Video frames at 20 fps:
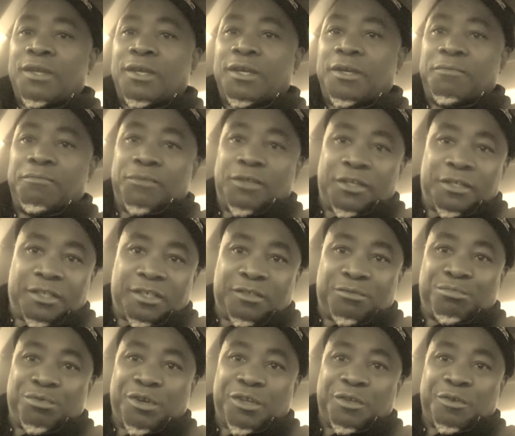Um, this
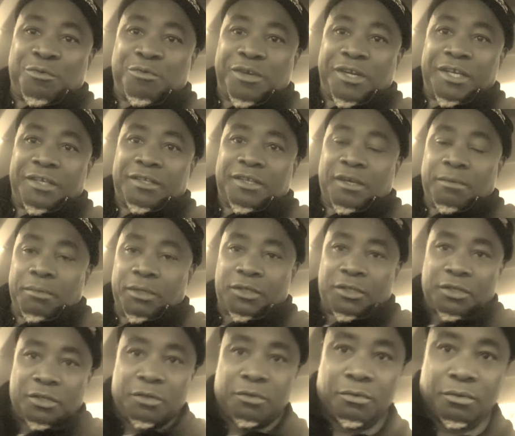is Brother West coming
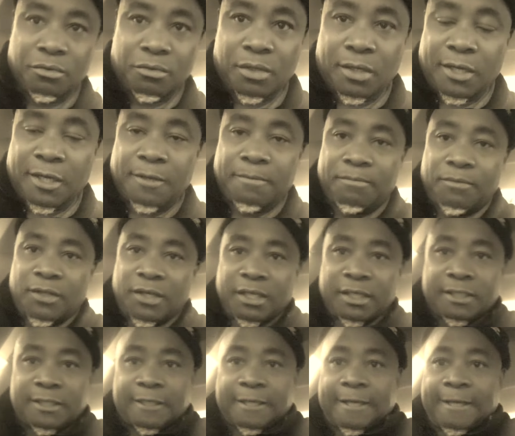to you um,
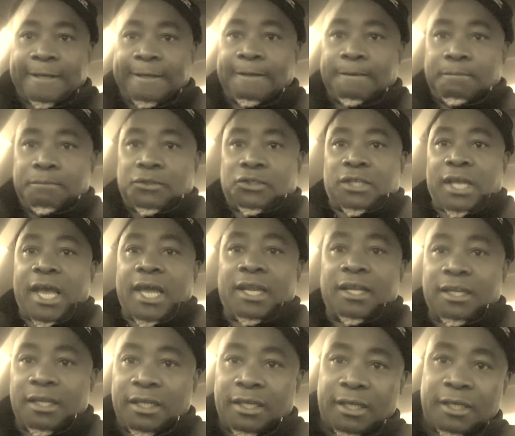this um,
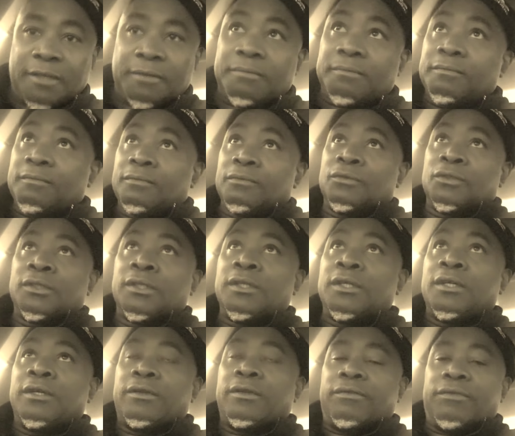Saturday,
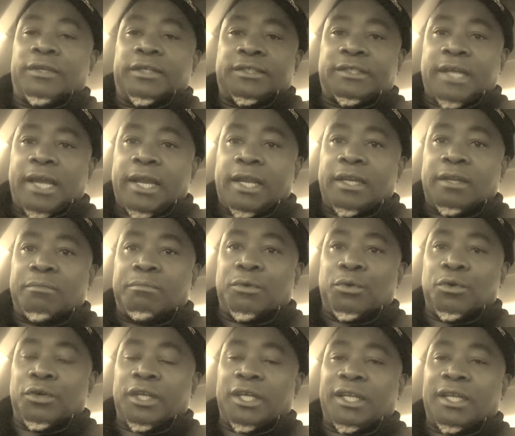this Saturday
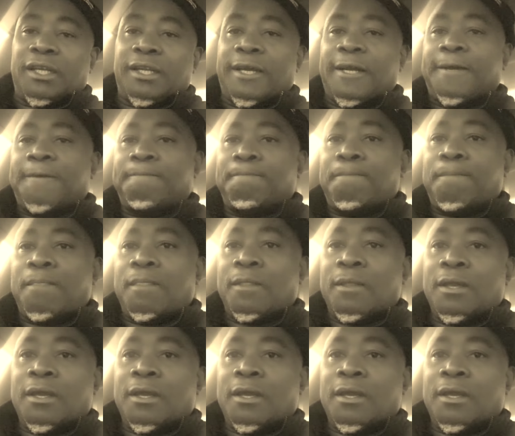morning, and um,